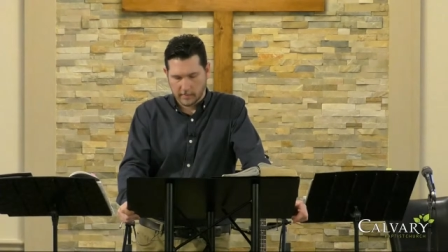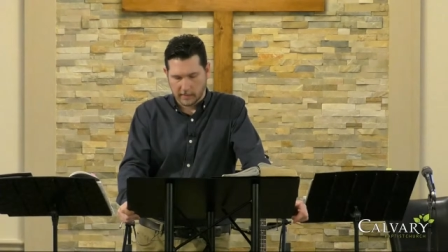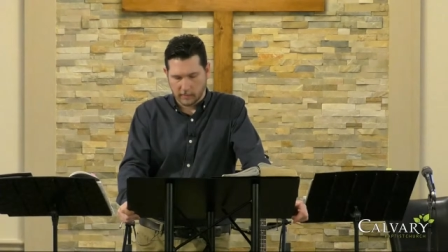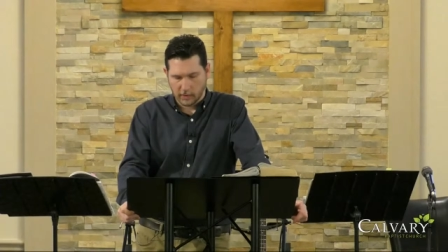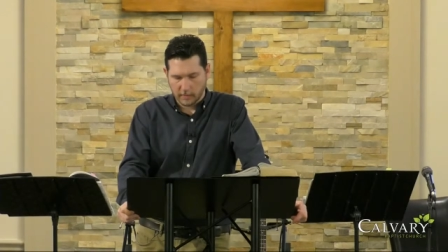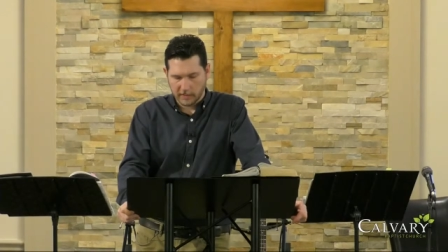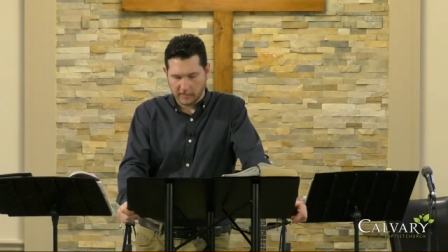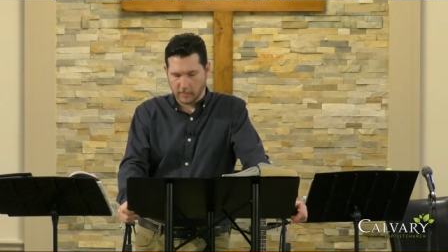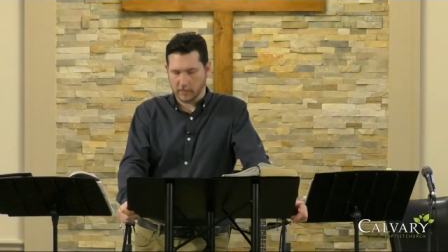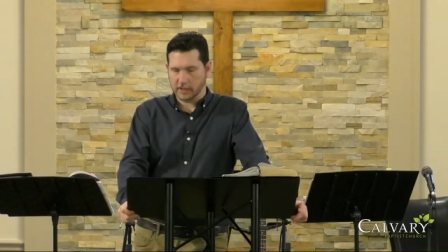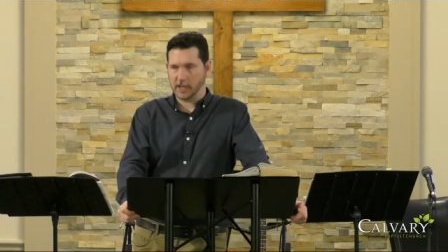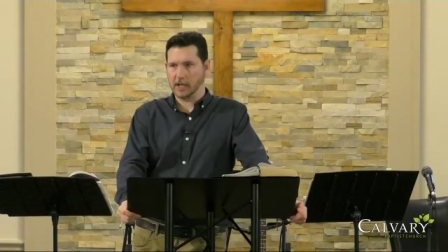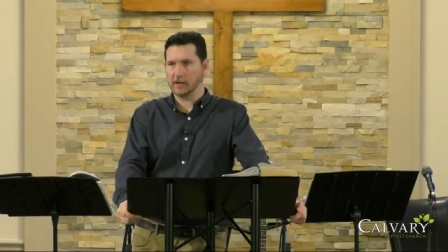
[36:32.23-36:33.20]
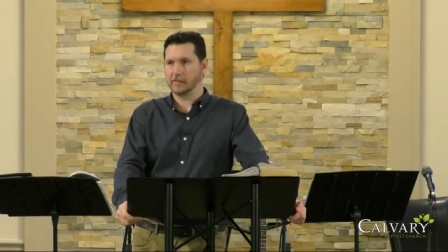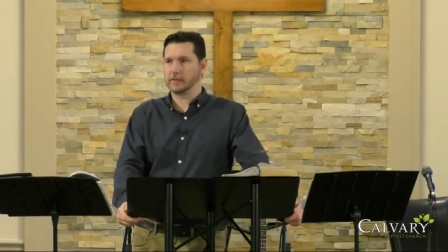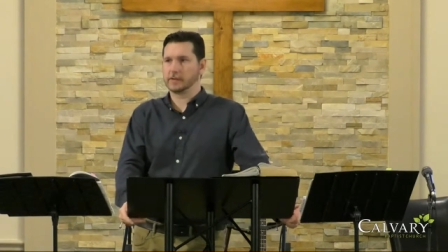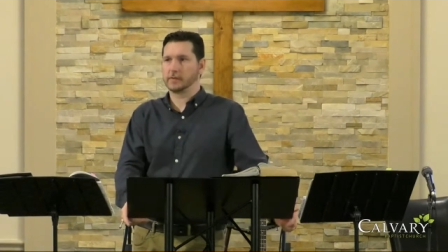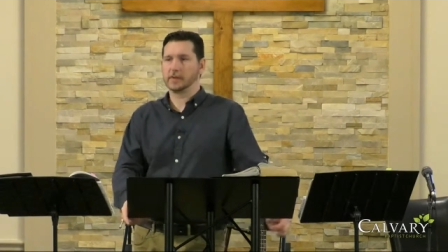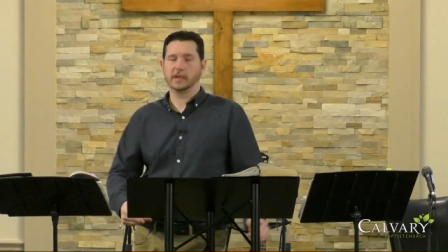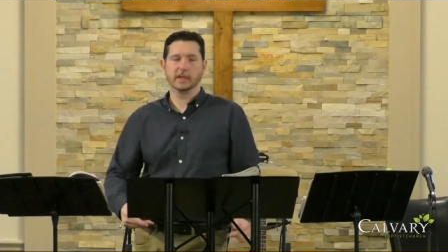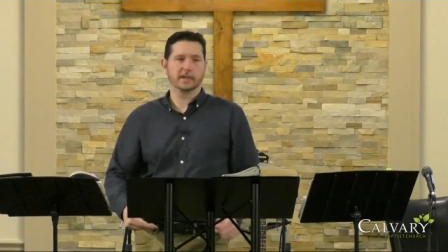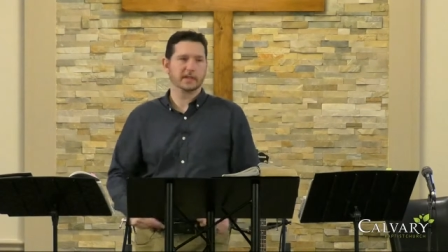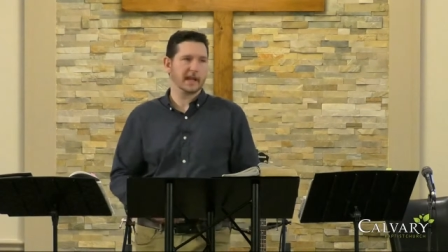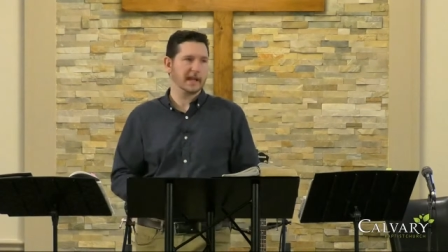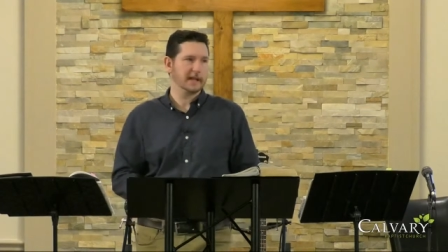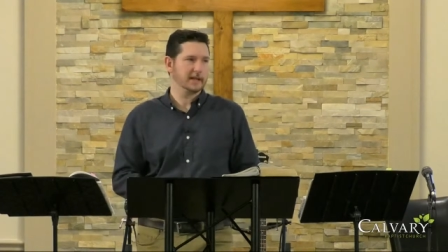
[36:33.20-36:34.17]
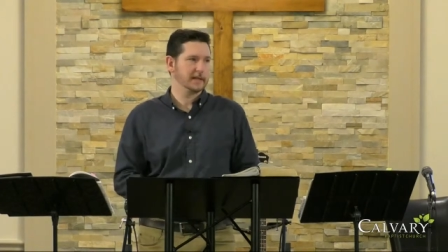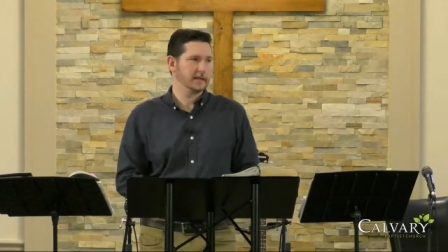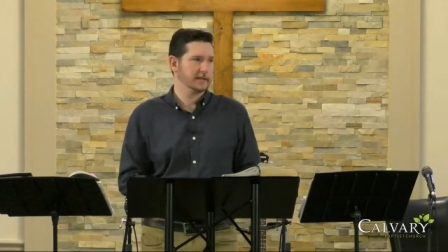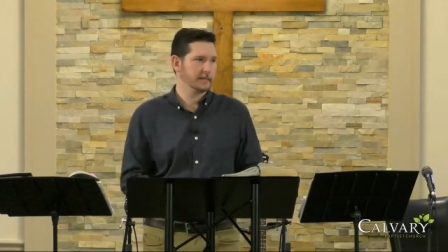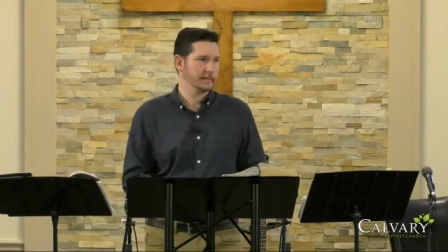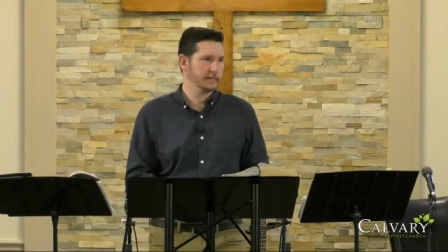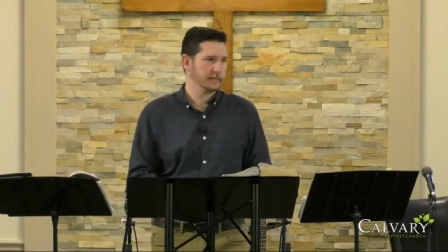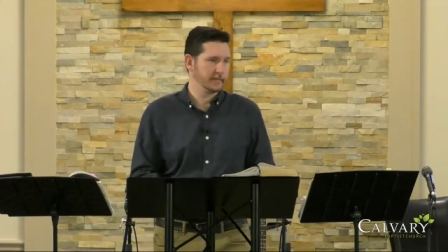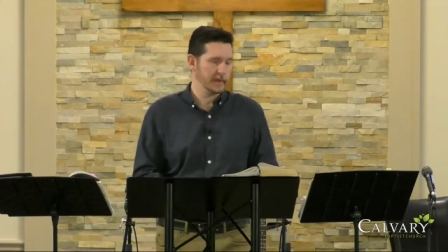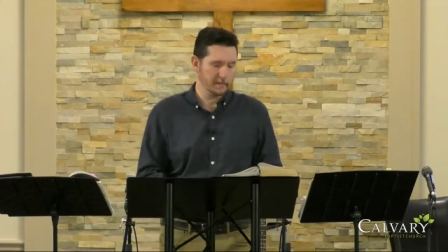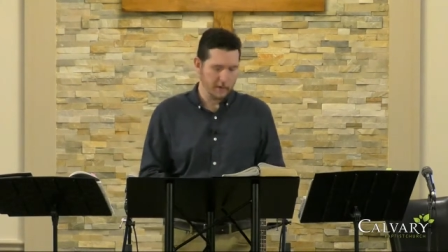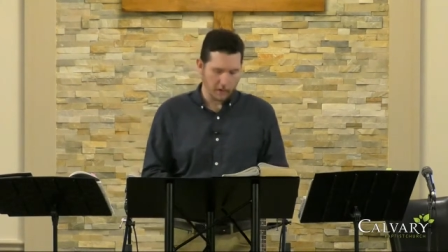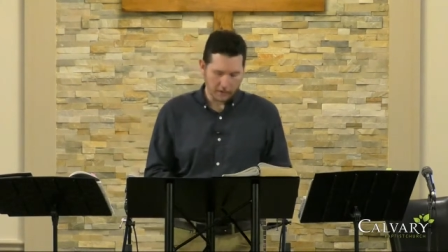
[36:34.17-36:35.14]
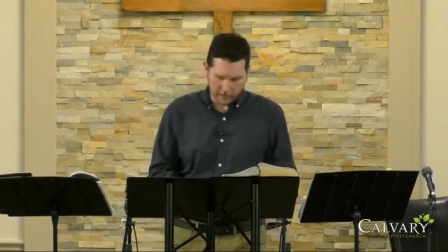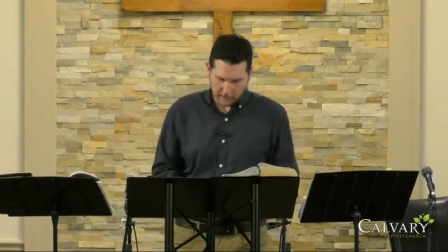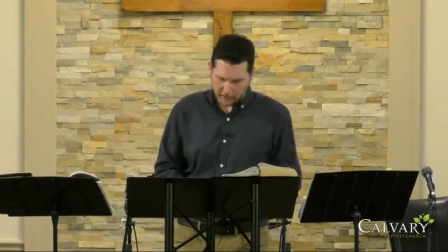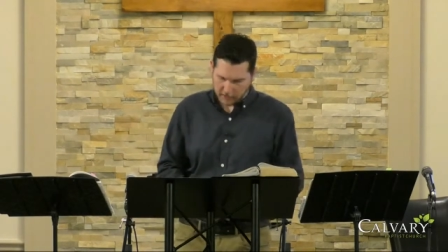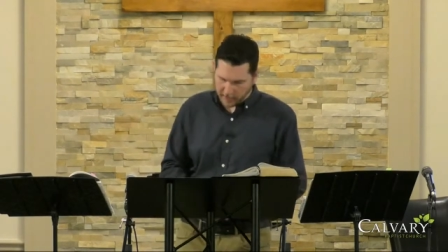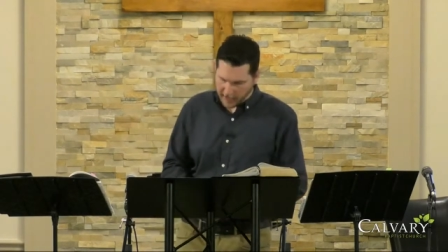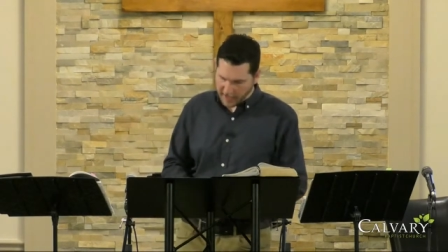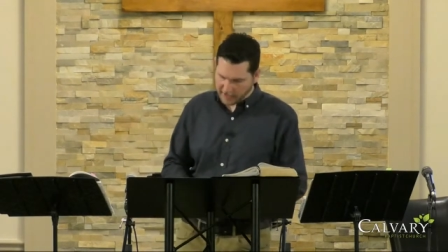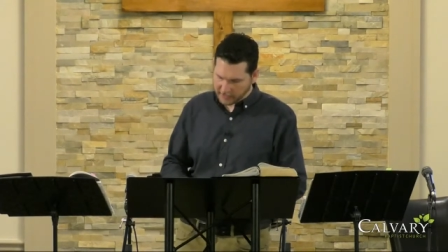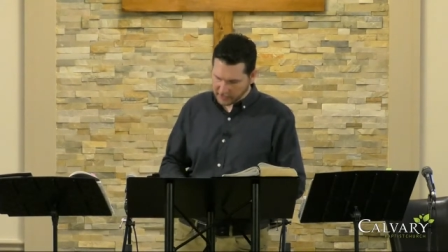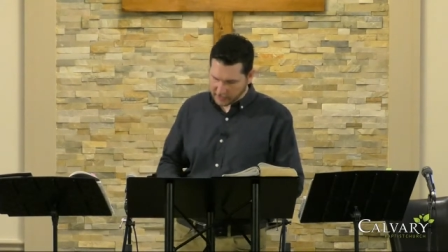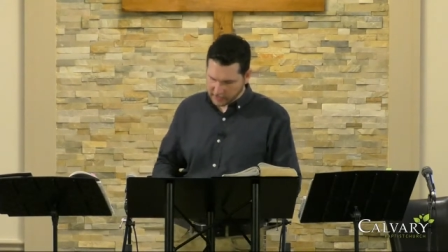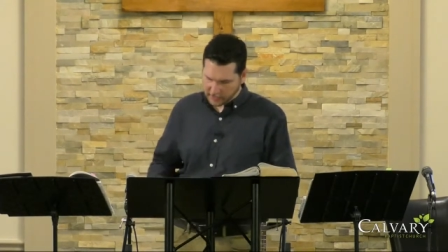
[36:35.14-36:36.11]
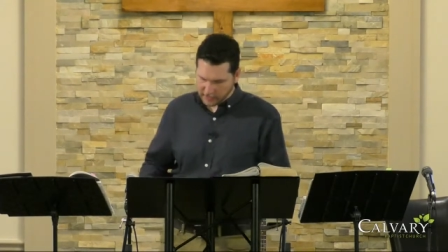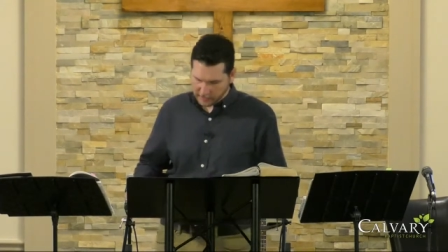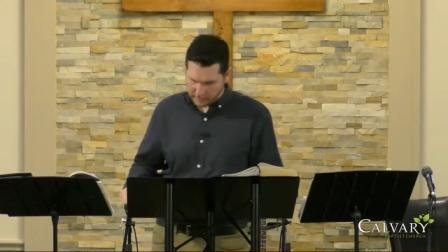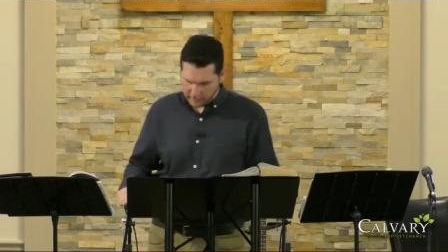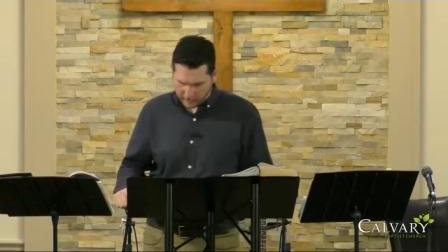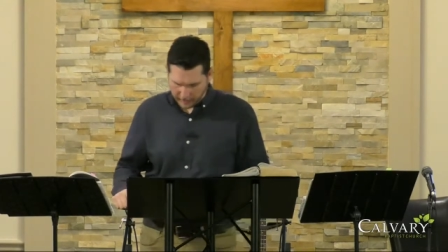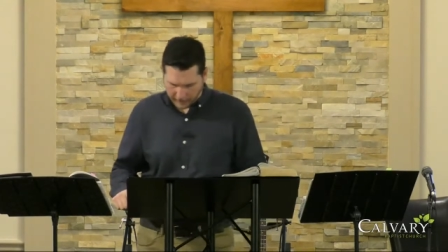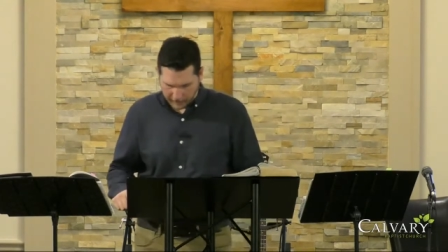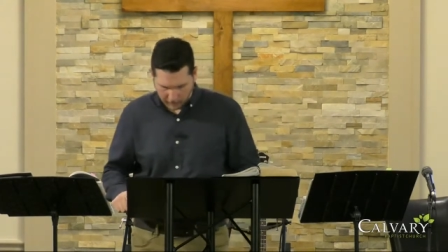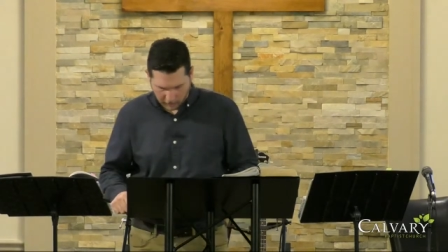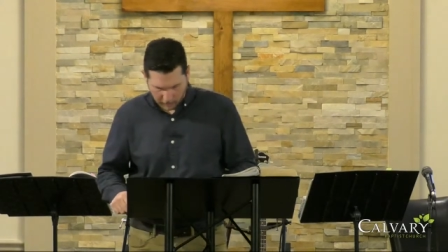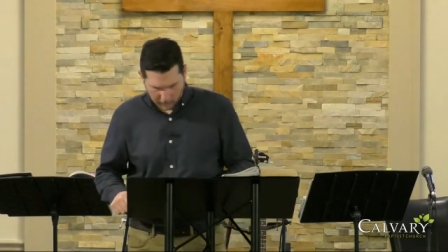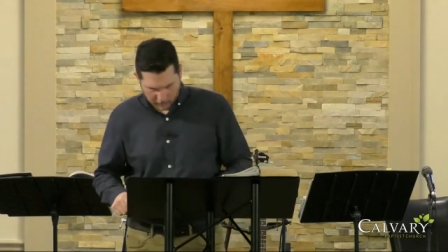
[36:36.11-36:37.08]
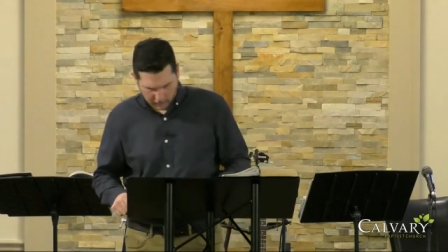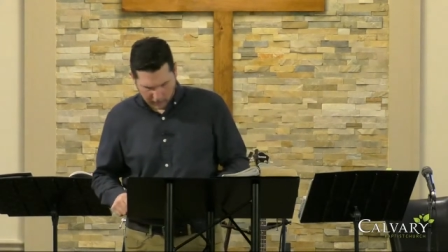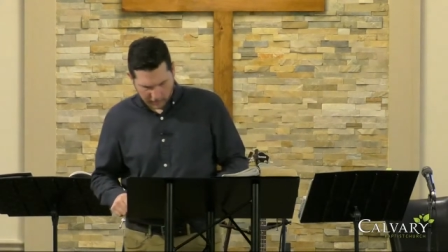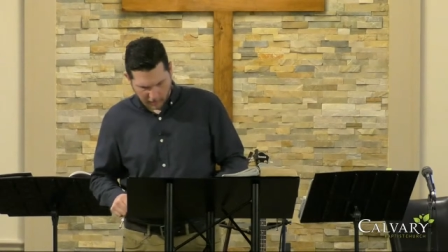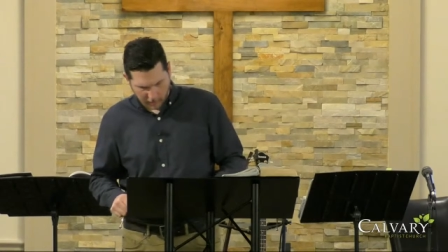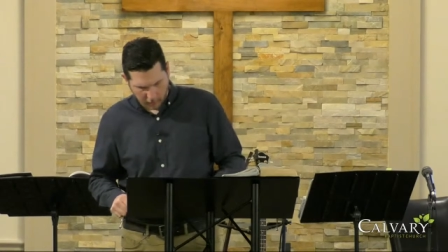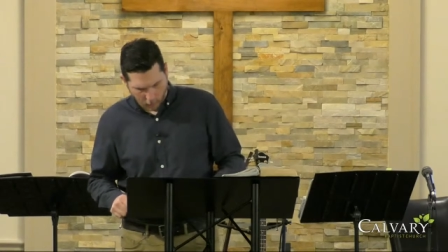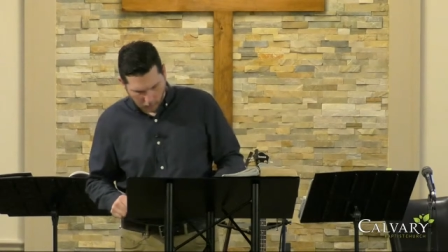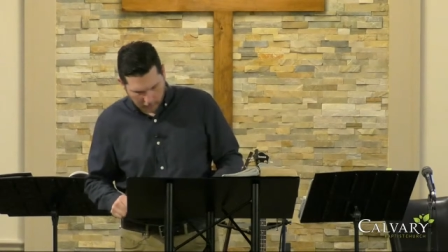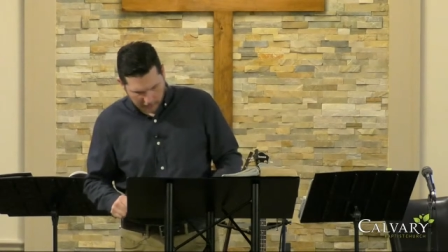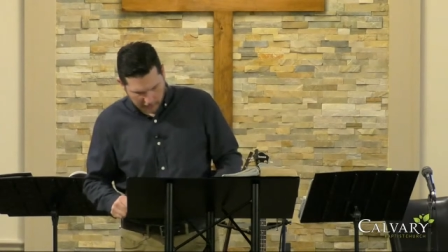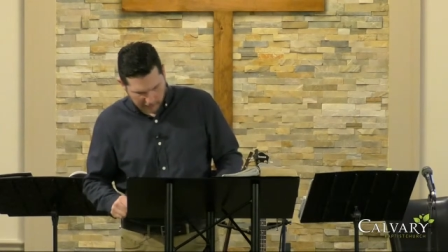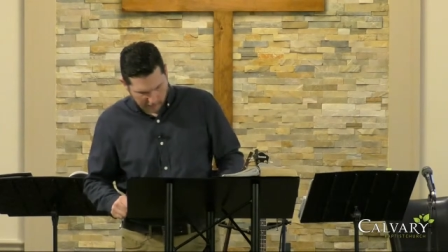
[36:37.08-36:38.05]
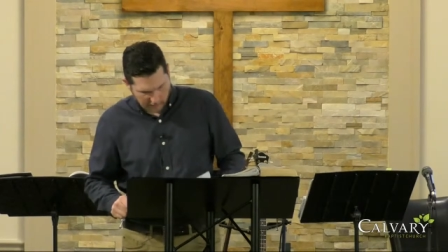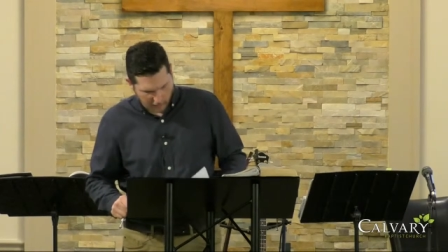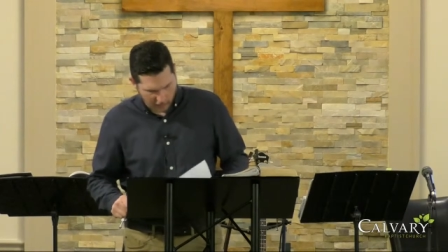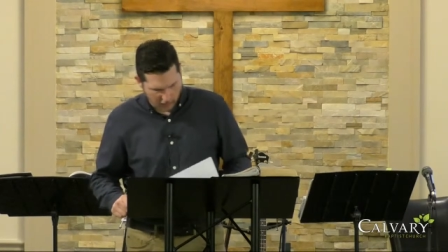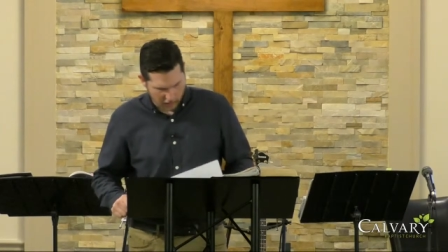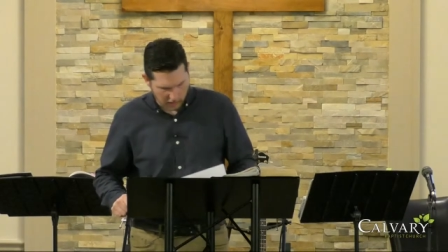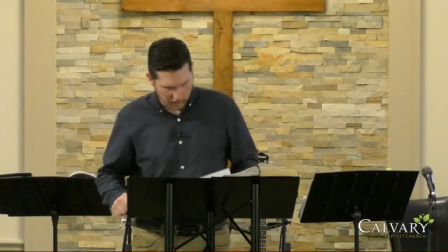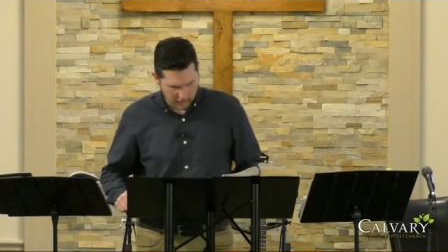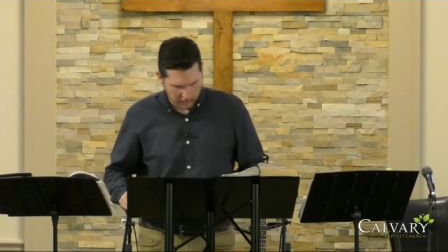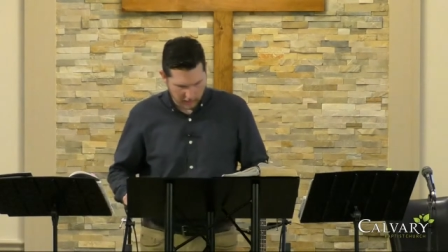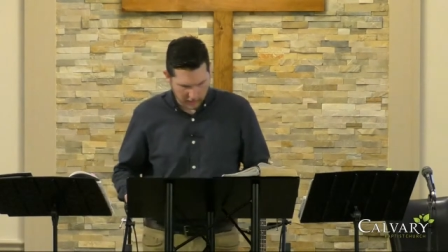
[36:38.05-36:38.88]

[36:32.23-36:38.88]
Romans 14 and 1 Corinthians 8. In both of those passages, they're, they're, they're both warnings from Paul.